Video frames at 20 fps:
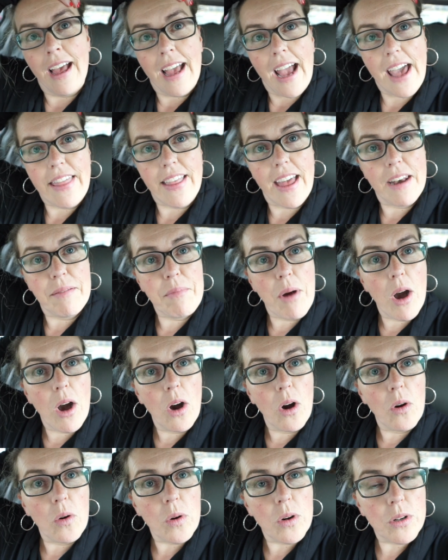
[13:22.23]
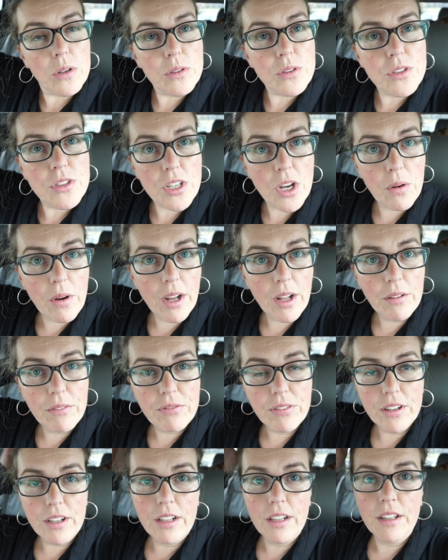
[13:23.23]
And then Mo, who's so
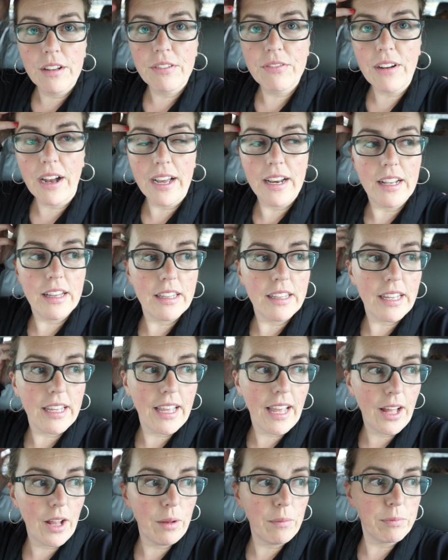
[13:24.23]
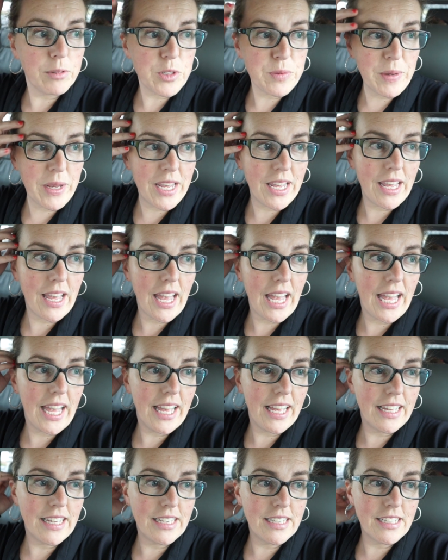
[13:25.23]
helpful, finally helped me,
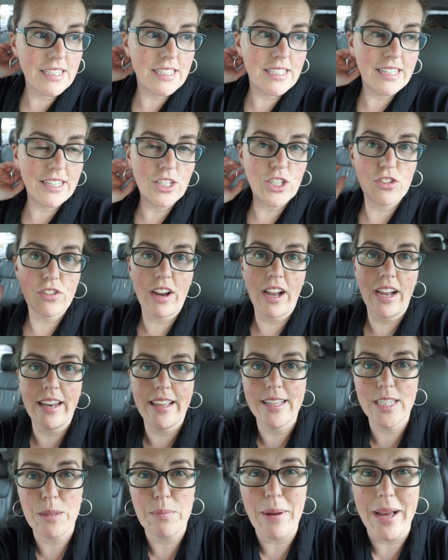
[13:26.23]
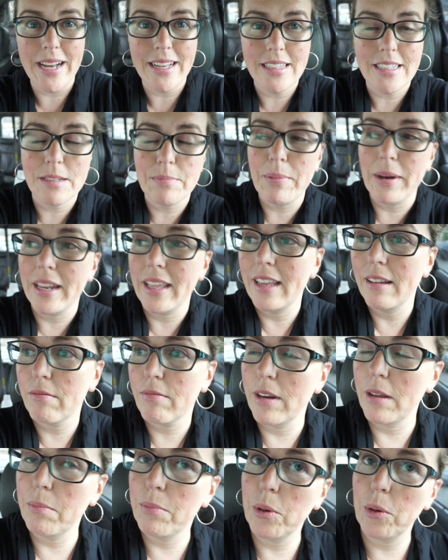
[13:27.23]
and he tried his best, but he
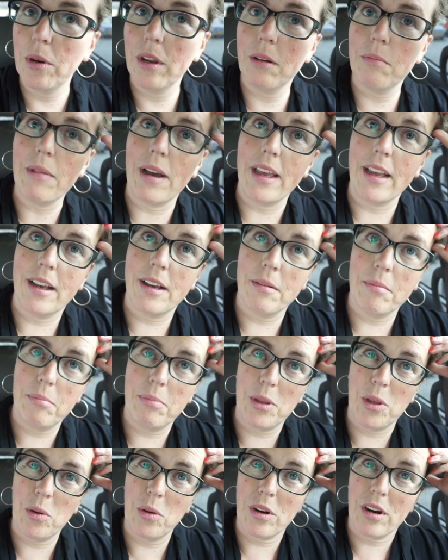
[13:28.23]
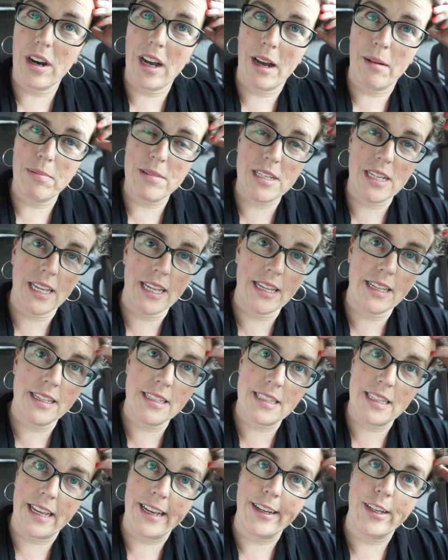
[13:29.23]
rebooted my computer up to
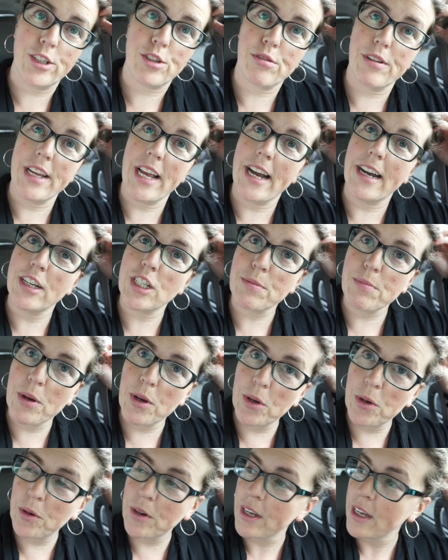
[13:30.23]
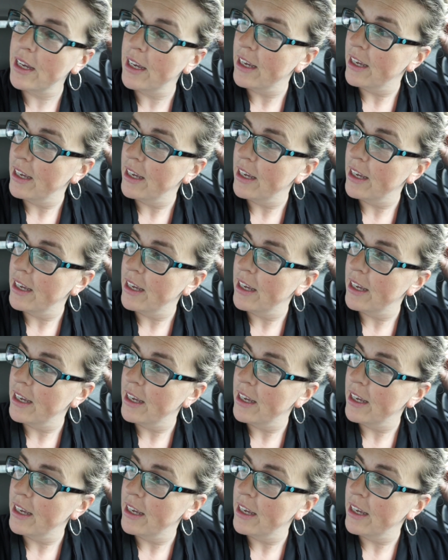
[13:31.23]
his, like, triage mode,